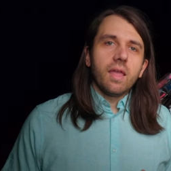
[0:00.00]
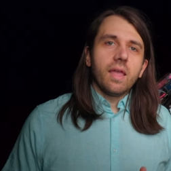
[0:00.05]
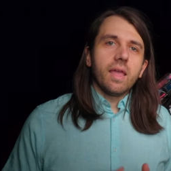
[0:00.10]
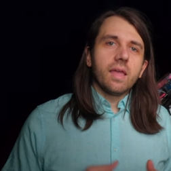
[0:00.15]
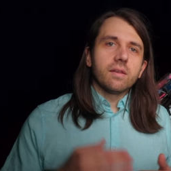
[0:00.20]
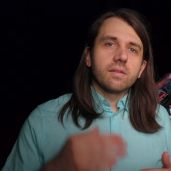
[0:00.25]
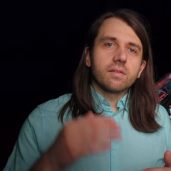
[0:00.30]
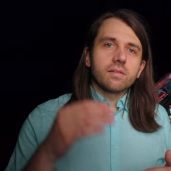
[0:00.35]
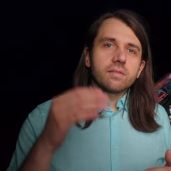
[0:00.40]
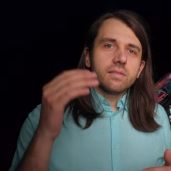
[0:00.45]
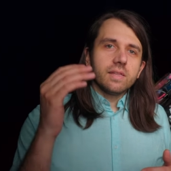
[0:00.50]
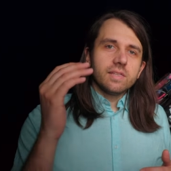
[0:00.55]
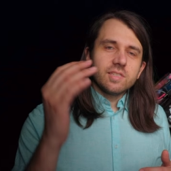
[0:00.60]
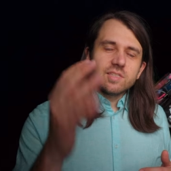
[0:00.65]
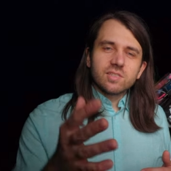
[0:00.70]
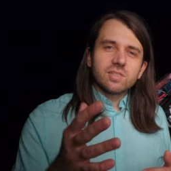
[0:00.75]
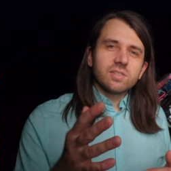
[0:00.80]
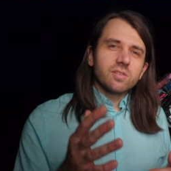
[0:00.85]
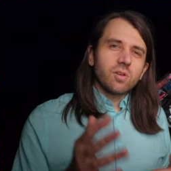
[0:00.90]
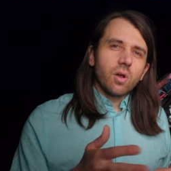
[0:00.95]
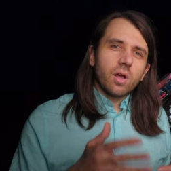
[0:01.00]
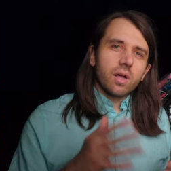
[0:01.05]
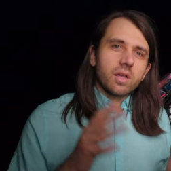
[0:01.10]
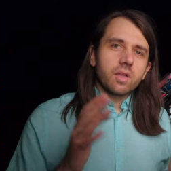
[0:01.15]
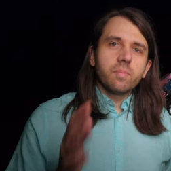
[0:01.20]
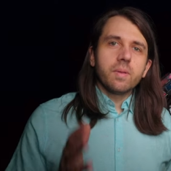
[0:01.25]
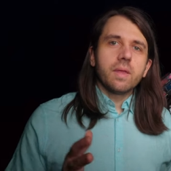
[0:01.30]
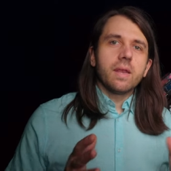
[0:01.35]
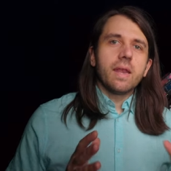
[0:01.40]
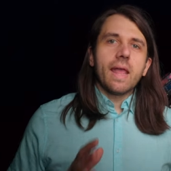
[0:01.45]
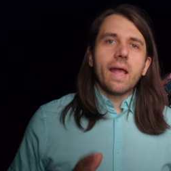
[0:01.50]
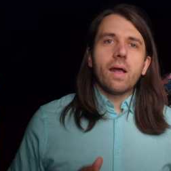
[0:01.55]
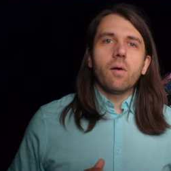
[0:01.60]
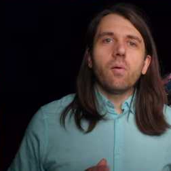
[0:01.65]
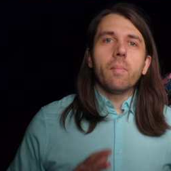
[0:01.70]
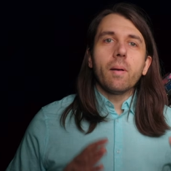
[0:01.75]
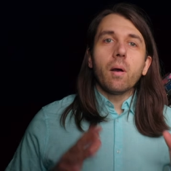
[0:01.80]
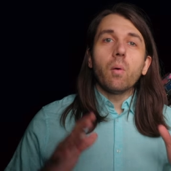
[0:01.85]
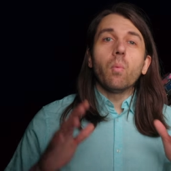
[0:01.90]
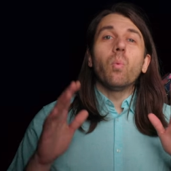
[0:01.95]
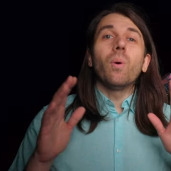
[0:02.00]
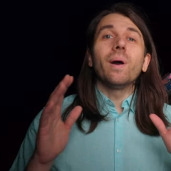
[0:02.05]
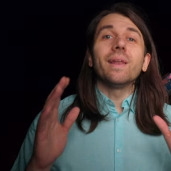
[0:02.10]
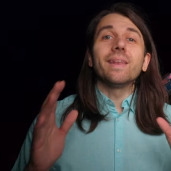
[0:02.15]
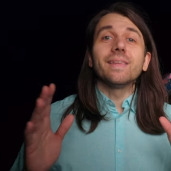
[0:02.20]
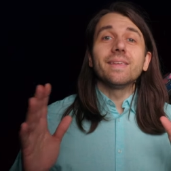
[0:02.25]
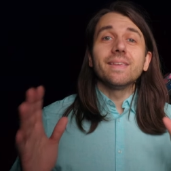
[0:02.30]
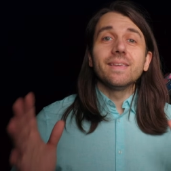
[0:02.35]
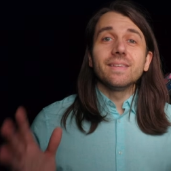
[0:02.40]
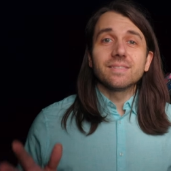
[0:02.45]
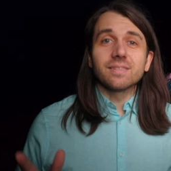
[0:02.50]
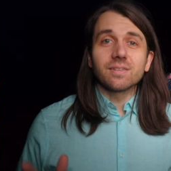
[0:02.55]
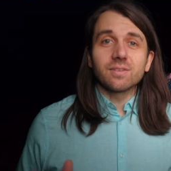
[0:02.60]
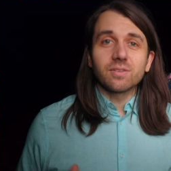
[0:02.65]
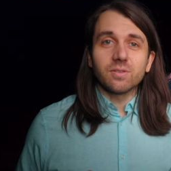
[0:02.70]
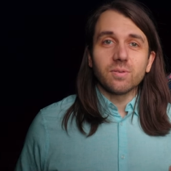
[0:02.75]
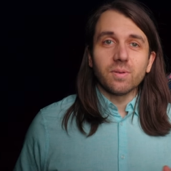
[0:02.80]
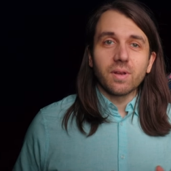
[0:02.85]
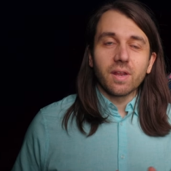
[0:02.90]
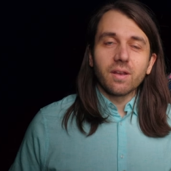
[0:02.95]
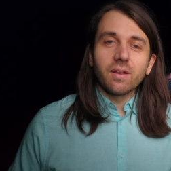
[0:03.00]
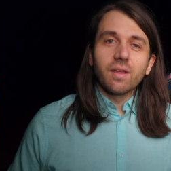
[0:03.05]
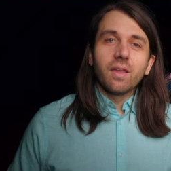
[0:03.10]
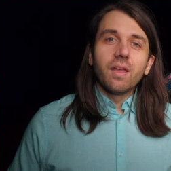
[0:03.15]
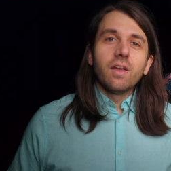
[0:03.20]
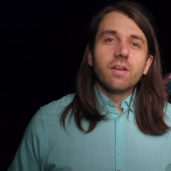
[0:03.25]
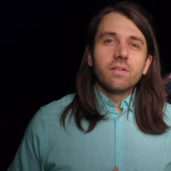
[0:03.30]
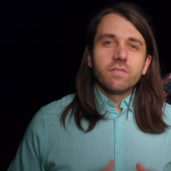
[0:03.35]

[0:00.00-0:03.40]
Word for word: and let's talk a bit now about what is included.